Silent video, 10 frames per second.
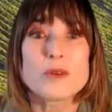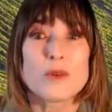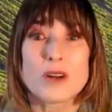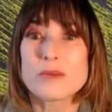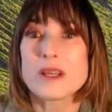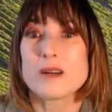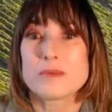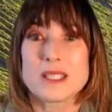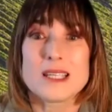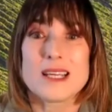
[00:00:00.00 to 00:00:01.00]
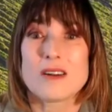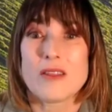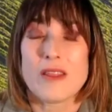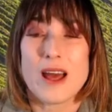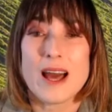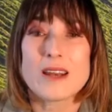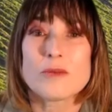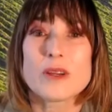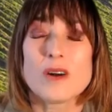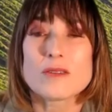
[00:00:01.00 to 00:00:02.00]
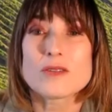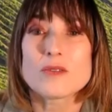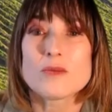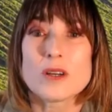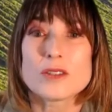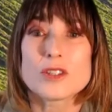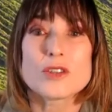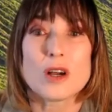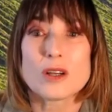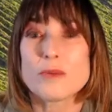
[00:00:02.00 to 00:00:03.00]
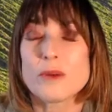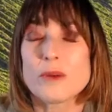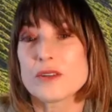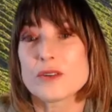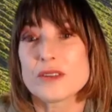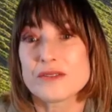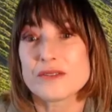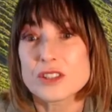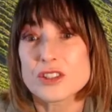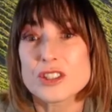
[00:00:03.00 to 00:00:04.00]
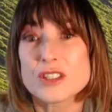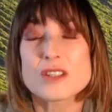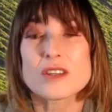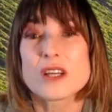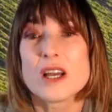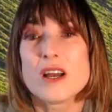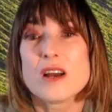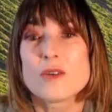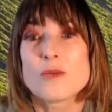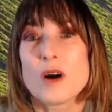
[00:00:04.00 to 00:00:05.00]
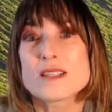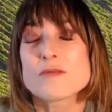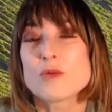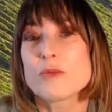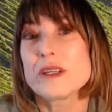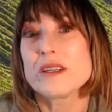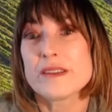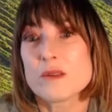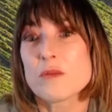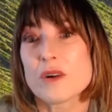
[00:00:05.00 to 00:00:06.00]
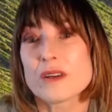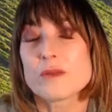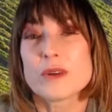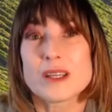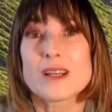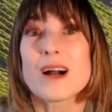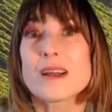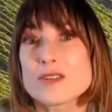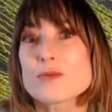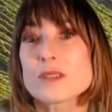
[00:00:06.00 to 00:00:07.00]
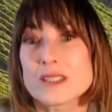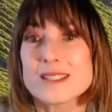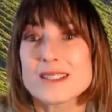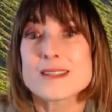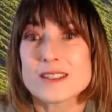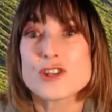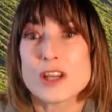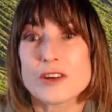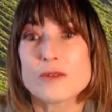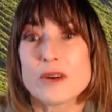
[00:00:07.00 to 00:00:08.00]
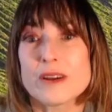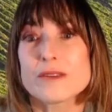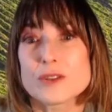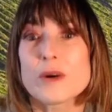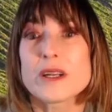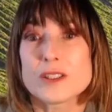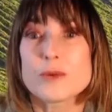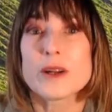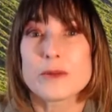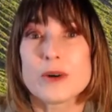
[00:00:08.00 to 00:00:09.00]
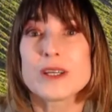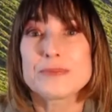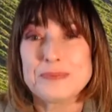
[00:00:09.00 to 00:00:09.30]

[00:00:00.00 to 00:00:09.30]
We want to be up to date on that. And we also want to talk about the current vintages, the wines that will be in the market when the guide is released in January of 2021.